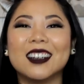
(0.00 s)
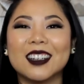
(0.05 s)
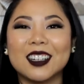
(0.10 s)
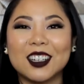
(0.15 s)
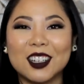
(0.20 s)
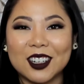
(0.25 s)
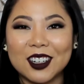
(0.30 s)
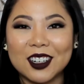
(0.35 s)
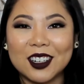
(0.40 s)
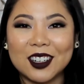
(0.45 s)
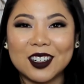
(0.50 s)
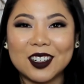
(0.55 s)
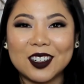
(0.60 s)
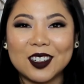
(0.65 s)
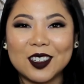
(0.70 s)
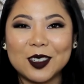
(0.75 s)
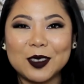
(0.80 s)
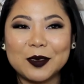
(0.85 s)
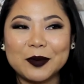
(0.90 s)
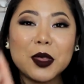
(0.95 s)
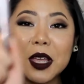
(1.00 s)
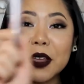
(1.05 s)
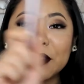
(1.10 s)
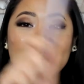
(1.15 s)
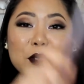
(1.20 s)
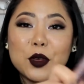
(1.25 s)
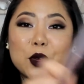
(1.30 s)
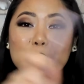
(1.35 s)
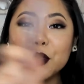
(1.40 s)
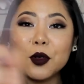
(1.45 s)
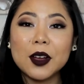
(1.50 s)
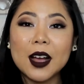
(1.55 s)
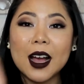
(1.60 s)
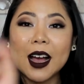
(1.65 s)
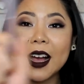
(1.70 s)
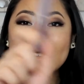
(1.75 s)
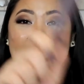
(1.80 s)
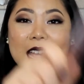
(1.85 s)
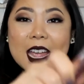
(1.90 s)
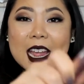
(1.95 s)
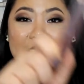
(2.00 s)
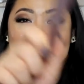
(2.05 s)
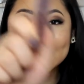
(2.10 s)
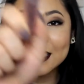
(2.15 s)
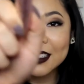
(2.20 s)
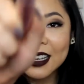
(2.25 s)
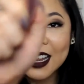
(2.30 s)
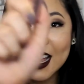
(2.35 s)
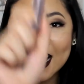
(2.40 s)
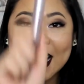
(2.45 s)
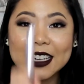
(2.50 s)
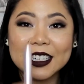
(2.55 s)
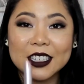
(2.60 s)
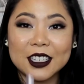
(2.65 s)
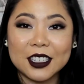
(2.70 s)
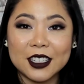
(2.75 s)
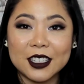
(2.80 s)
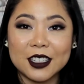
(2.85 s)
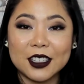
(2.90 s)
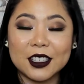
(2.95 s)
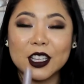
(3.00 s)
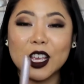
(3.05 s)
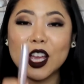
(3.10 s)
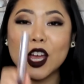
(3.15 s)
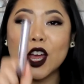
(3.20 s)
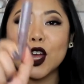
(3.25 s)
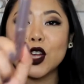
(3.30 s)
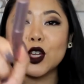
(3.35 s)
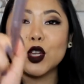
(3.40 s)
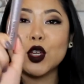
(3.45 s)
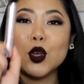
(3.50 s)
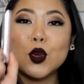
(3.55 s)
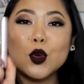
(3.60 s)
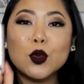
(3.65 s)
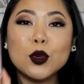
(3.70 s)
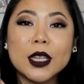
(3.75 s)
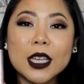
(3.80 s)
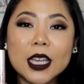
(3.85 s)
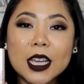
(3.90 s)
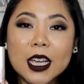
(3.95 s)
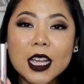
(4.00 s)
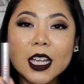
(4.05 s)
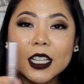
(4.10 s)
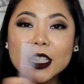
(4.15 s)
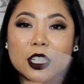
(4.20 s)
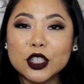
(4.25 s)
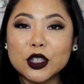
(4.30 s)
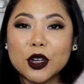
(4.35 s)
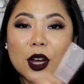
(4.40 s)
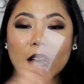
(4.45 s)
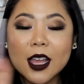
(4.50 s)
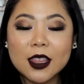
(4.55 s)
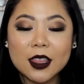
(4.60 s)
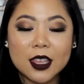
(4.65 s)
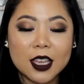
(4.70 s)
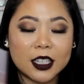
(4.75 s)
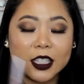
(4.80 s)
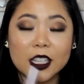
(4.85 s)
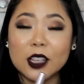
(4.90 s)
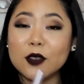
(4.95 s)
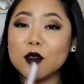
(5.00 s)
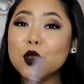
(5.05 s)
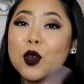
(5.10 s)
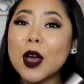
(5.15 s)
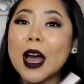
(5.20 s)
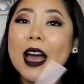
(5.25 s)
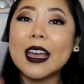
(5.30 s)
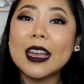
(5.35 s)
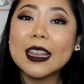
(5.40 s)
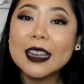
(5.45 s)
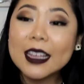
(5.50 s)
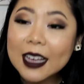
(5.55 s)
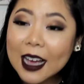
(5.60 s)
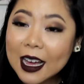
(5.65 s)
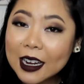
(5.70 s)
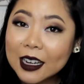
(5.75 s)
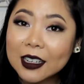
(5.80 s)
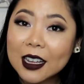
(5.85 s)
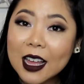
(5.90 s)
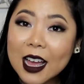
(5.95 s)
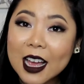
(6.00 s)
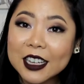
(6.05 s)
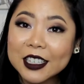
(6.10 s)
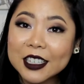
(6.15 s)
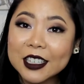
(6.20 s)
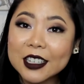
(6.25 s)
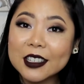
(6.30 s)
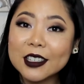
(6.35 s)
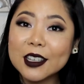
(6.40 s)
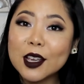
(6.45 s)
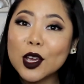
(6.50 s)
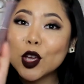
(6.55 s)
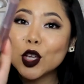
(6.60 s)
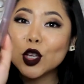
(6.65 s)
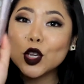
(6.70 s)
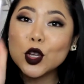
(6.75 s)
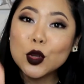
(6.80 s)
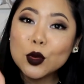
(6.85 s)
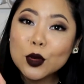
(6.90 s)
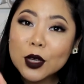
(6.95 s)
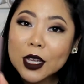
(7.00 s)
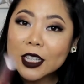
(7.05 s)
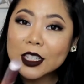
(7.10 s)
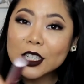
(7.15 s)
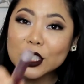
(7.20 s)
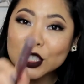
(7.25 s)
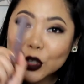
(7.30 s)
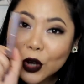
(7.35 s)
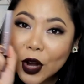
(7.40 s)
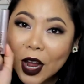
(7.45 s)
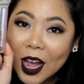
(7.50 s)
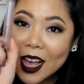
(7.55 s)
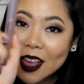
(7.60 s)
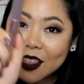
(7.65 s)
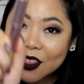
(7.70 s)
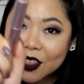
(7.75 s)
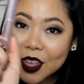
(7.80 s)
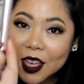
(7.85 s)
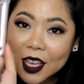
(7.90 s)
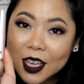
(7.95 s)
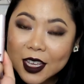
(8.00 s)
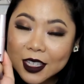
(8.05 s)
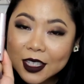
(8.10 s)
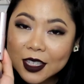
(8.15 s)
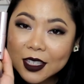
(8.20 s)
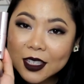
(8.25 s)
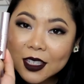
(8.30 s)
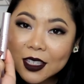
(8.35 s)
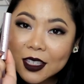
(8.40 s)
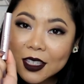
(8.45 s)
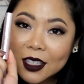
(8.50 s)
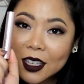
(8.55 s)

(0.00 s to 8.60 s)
Girl, if you got Asian lashes, you need to try this. If you got any kind of lashes, you need to try this.